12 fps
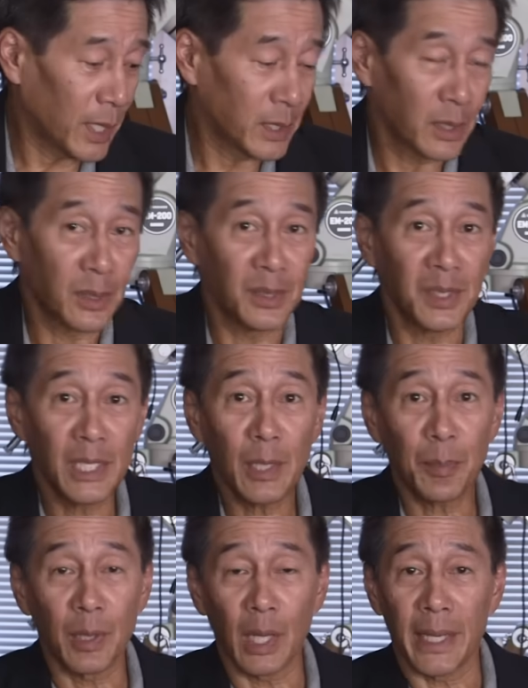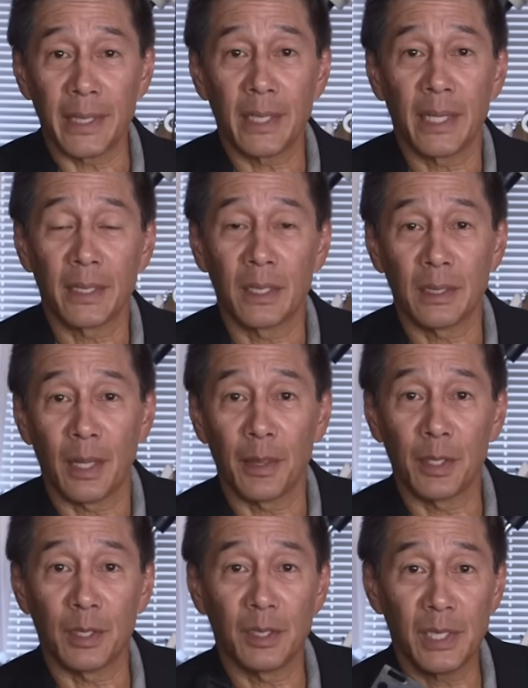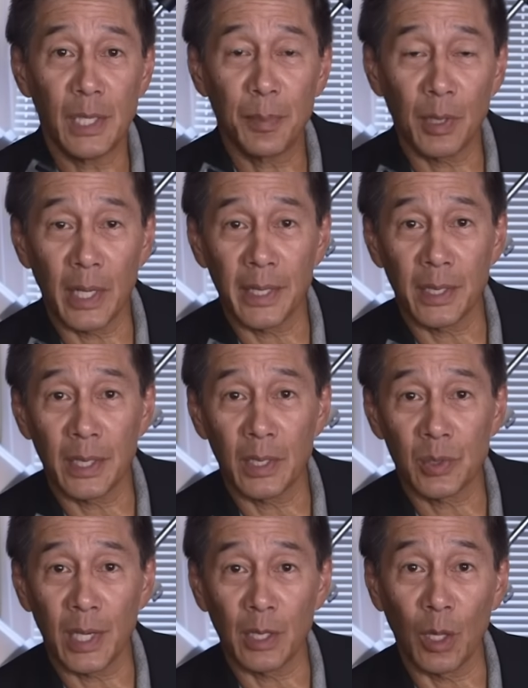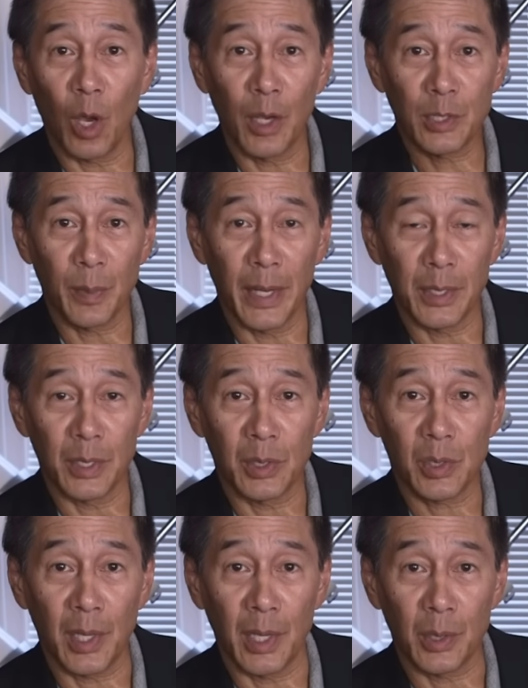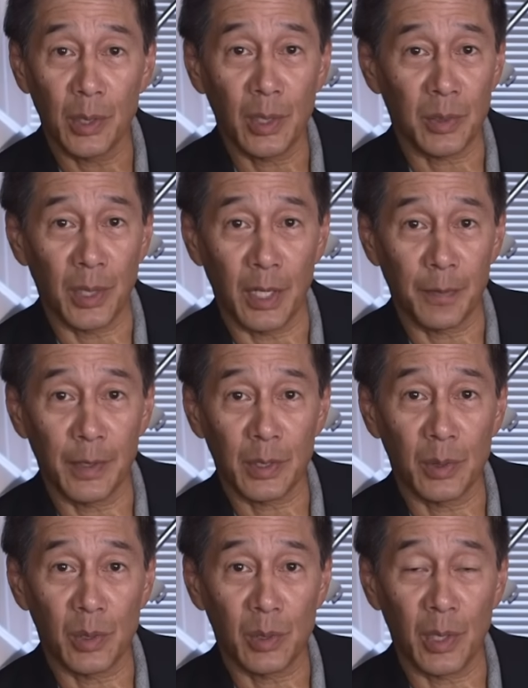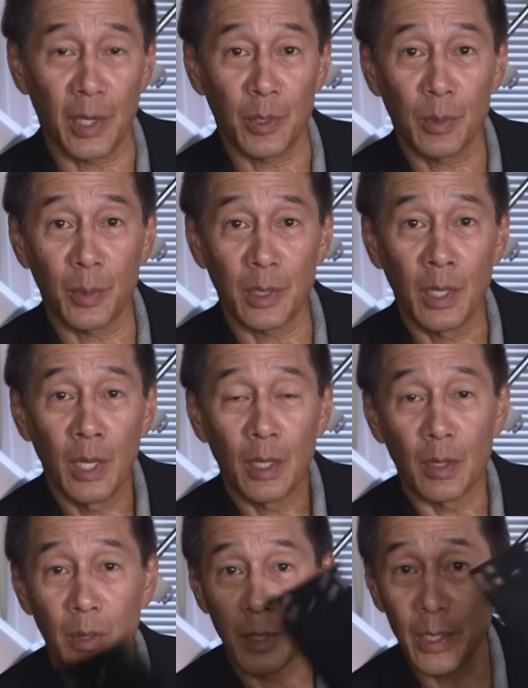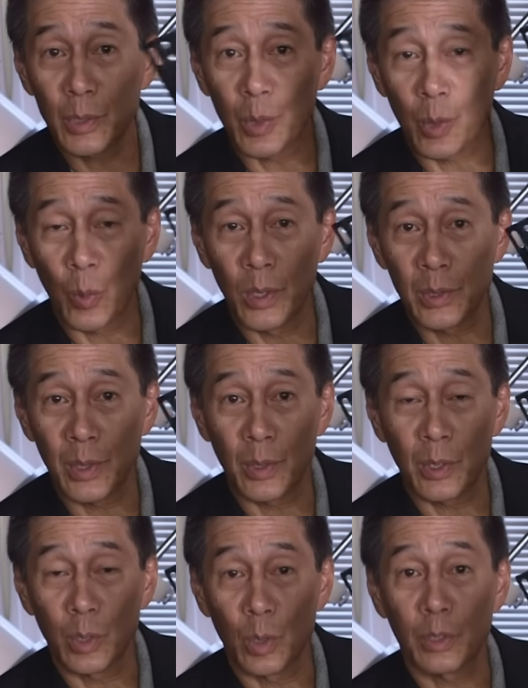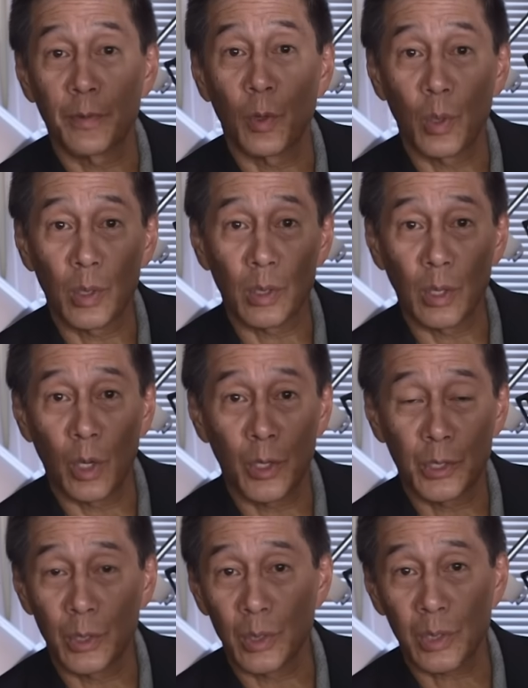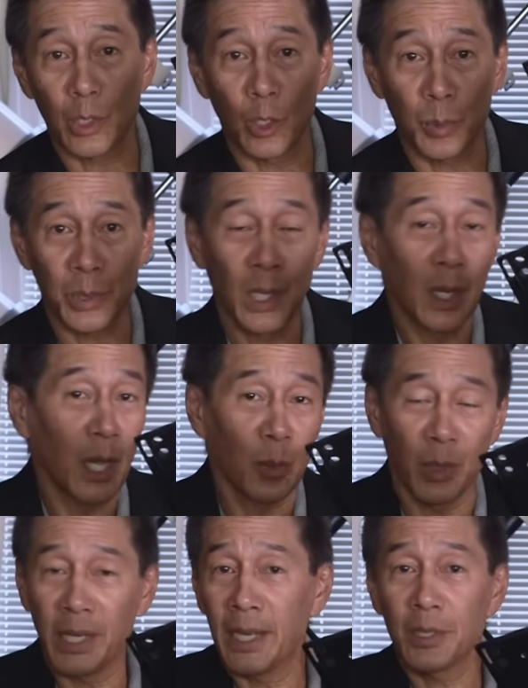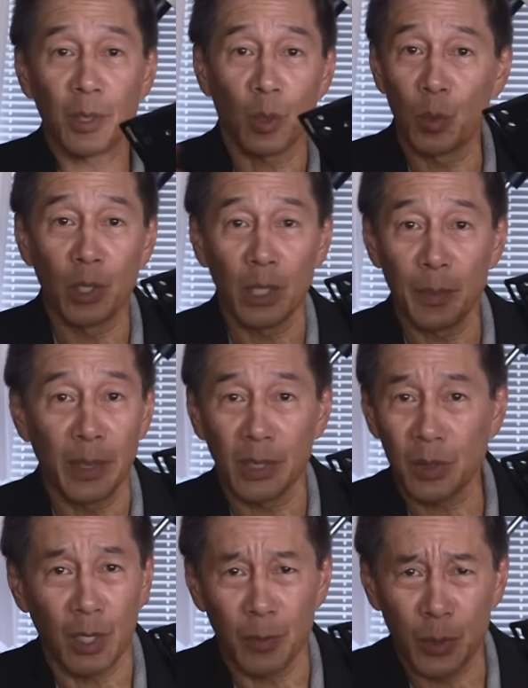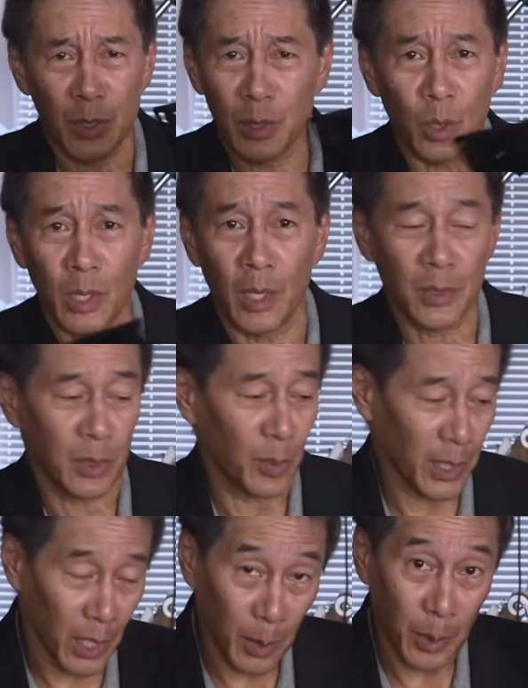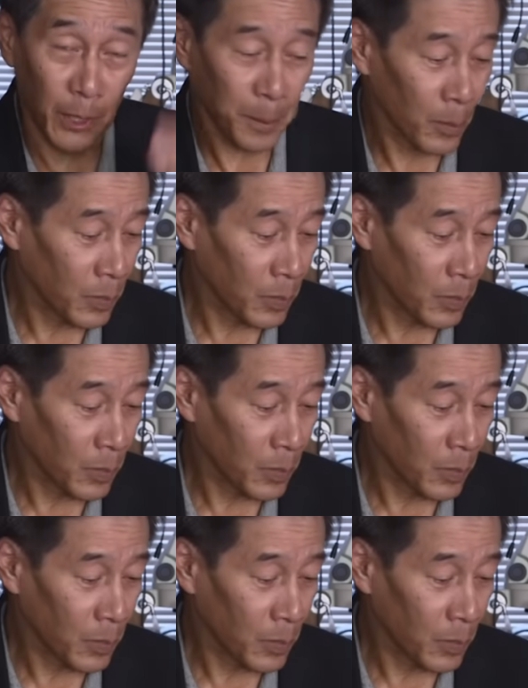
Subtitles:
a D plate, and the D plate is a Losmandy's standard. It's not a Vixen standard, but these are the ones that are used for larger scopes. And when you get to the really big stuff, we're still custom again, but